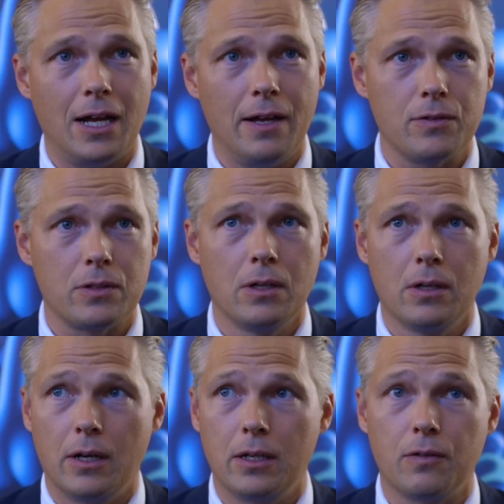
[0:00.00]
lives
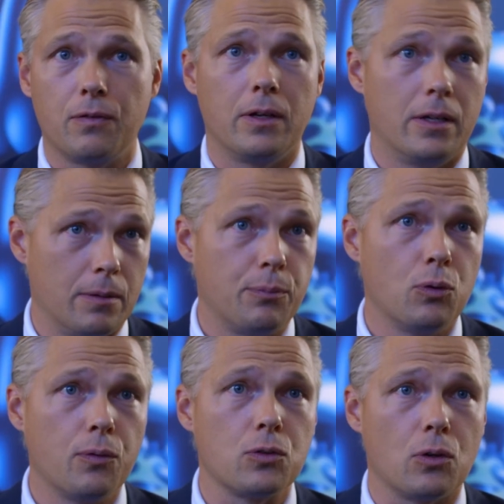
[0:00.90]
and it
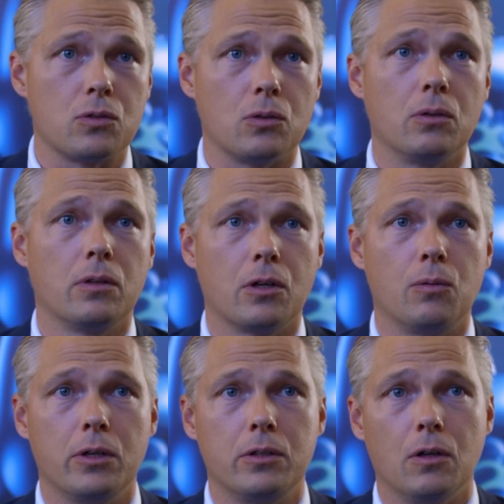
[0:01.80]
improves also the
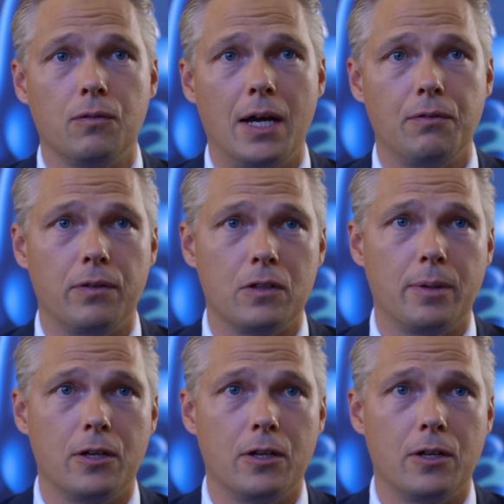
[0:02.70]
quality of life of these